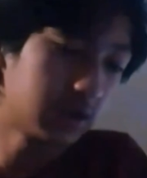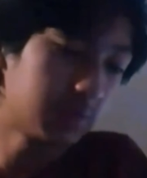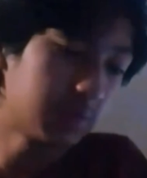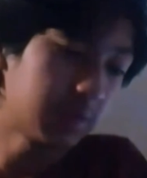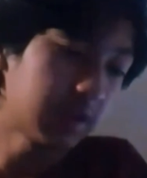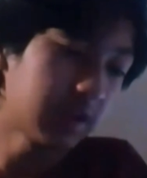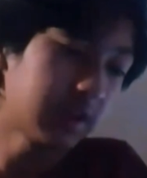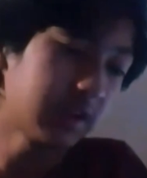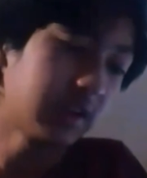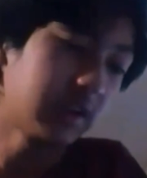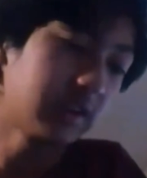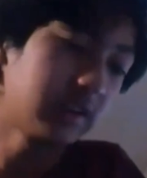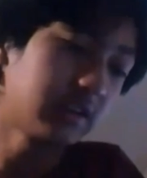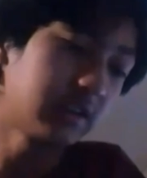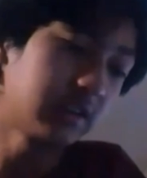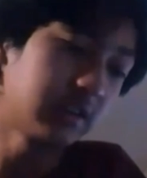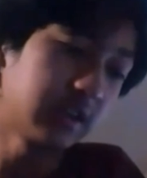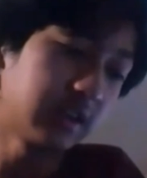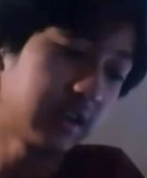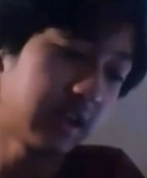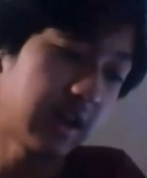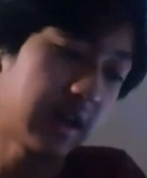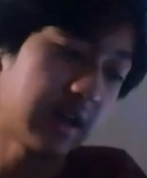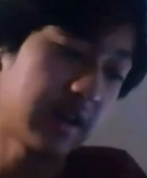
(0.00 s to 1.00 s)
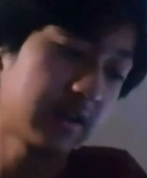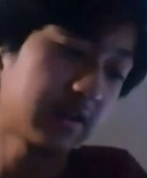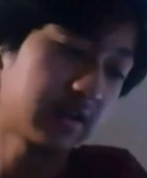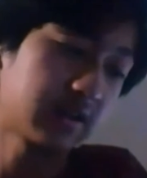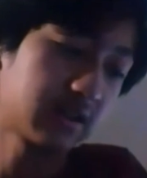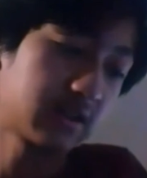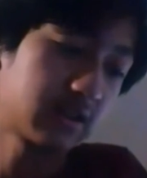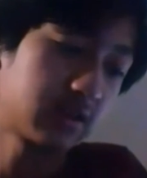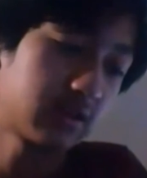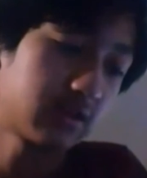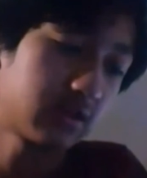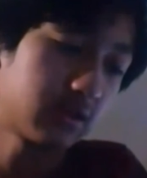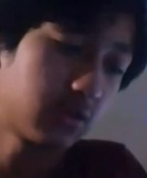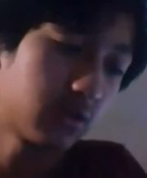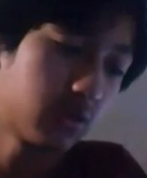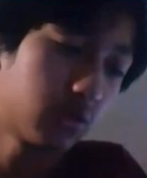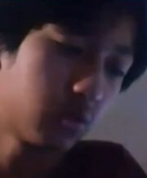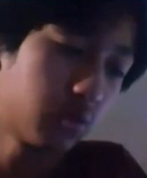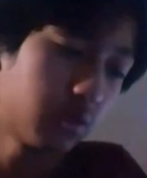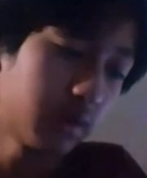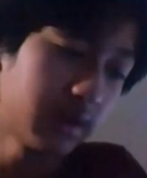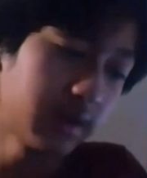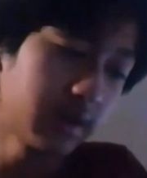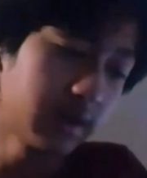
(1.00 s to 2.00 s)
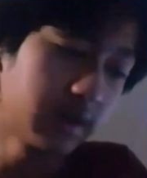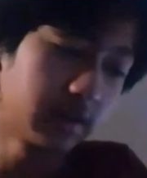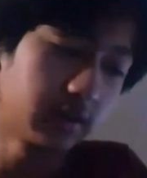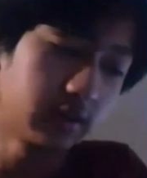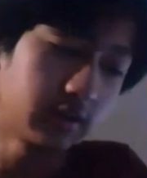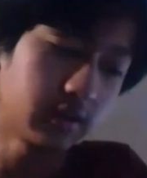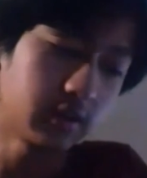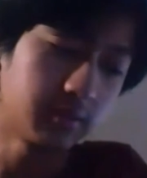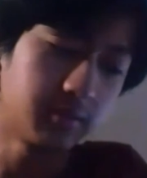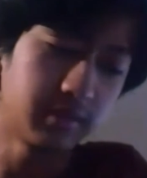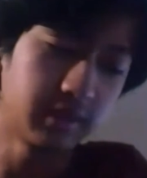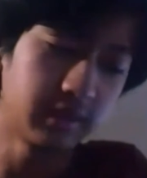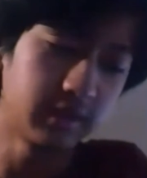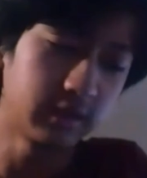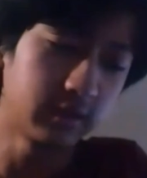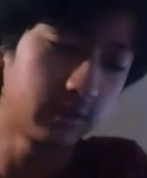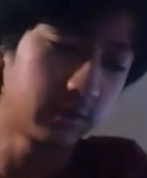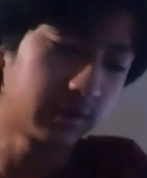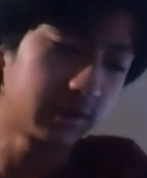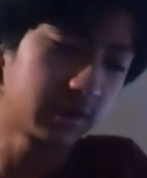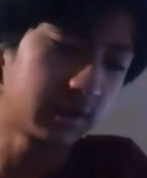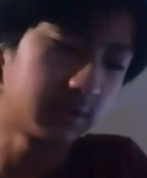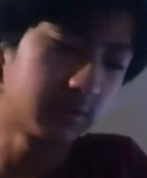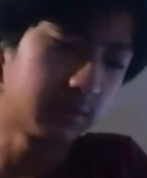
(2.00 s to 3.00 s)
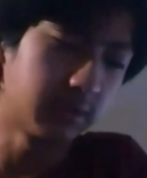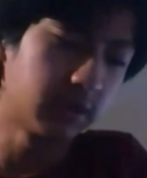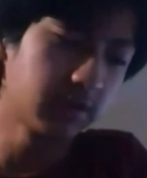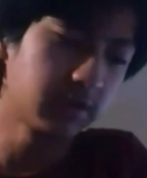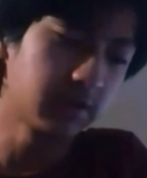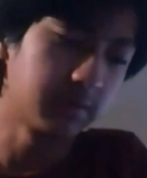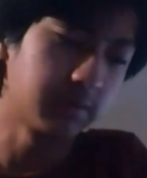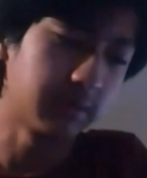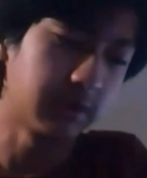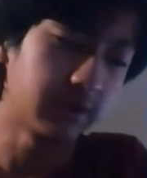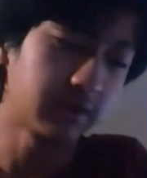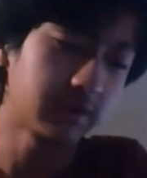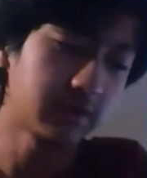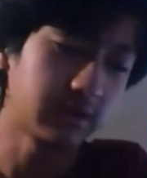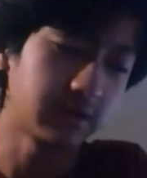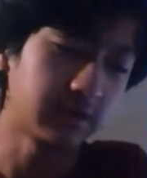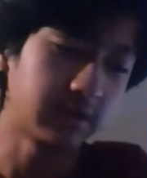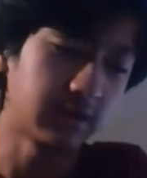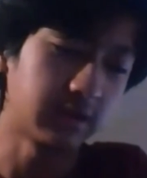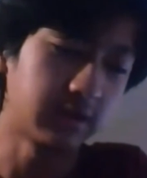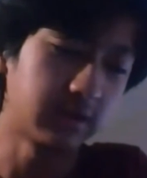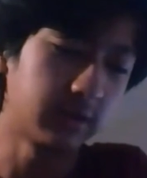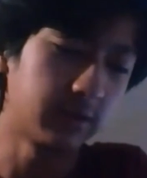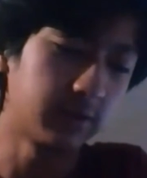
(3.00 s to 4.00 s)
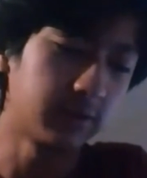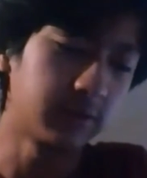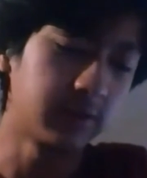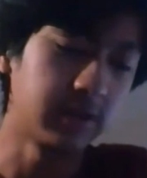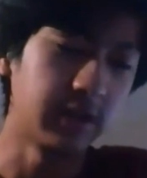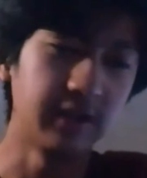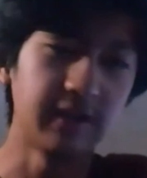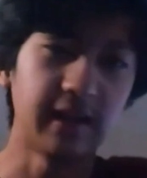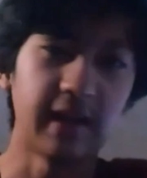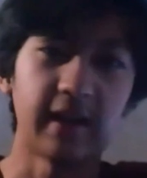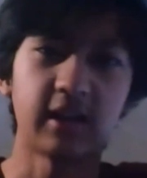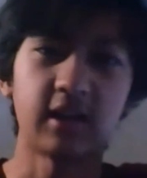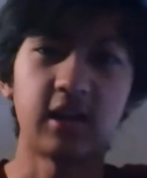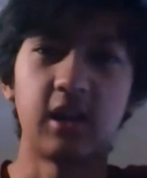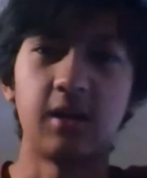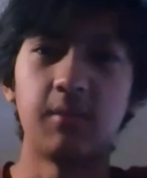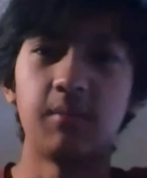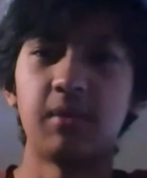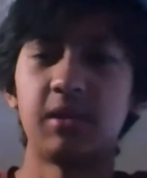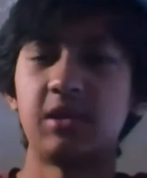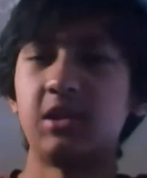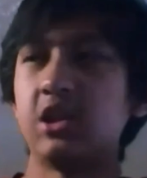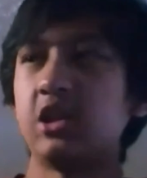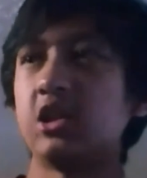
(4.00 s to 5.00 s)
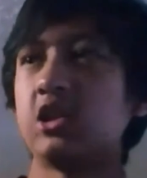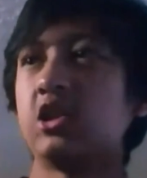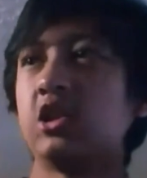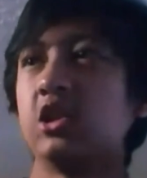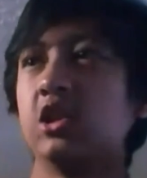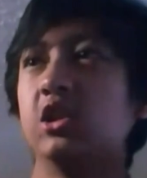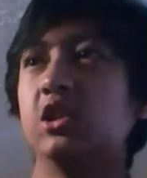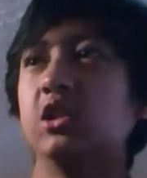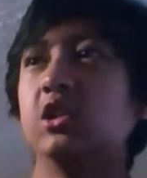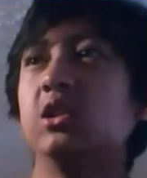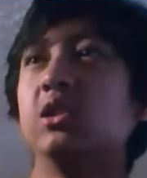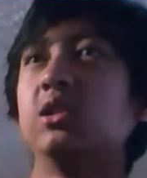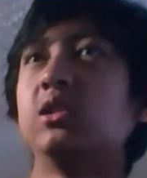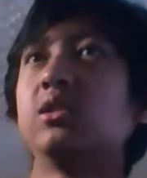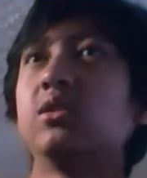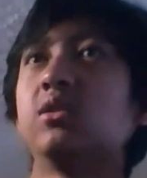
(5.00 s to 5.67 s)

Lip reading: Japan Easy Nate asks, what in your opinion was the most embarrassing thing you've done at competition?